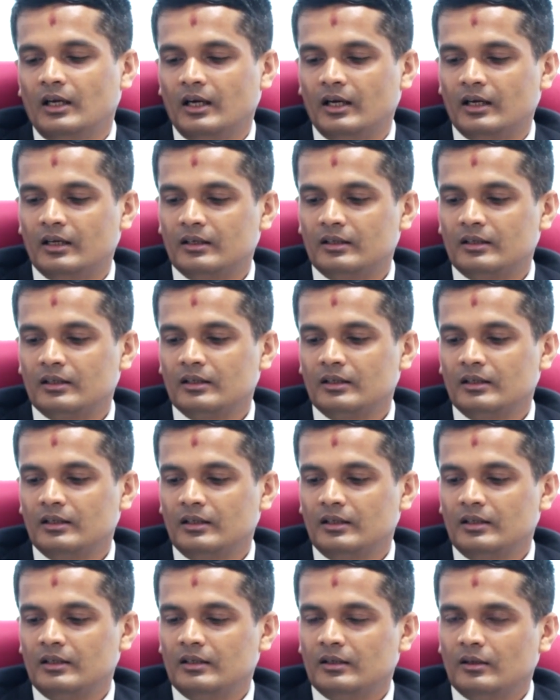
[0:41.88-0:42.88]
And
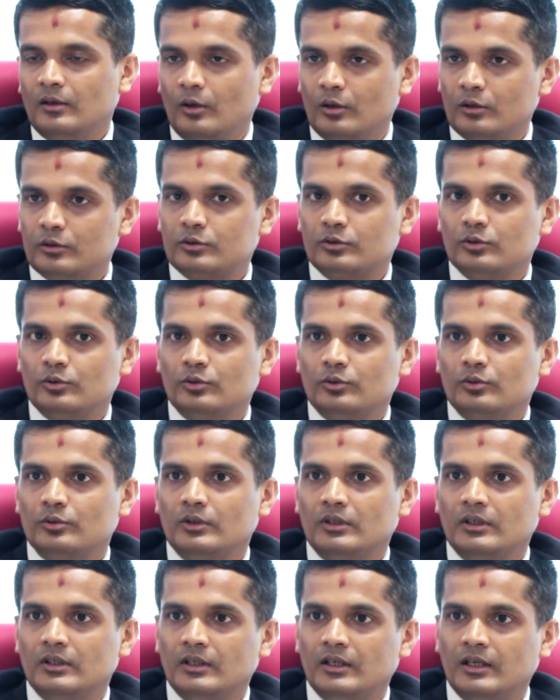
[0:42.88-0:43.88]
also,
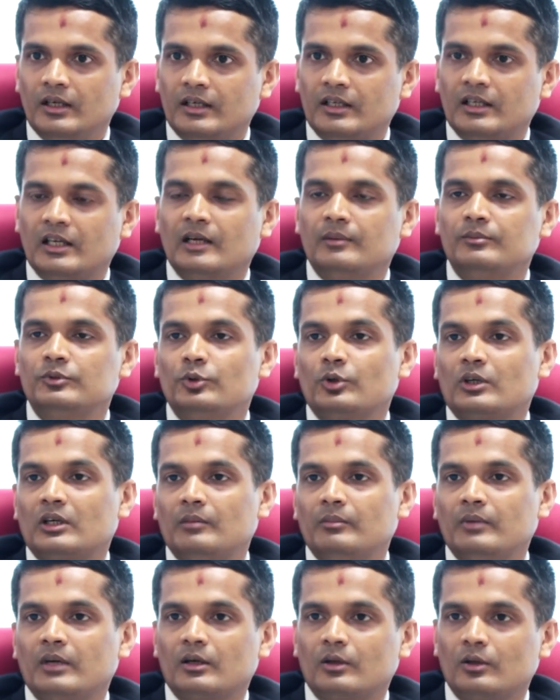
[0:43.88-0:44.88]
at times you
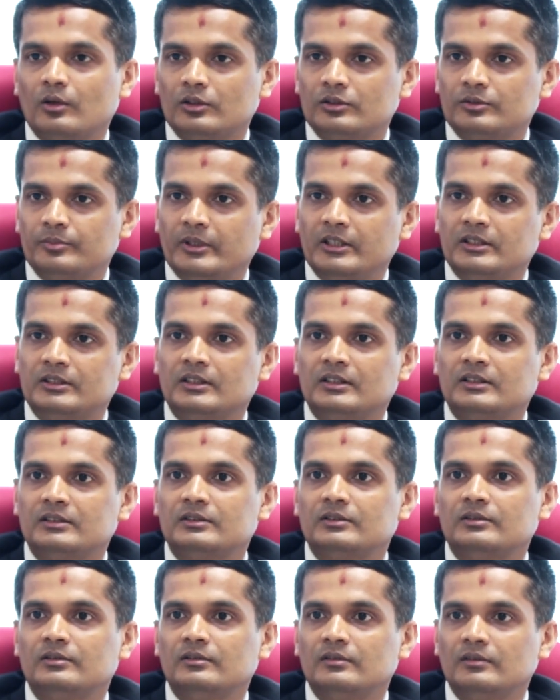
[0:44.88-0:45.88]
come across patients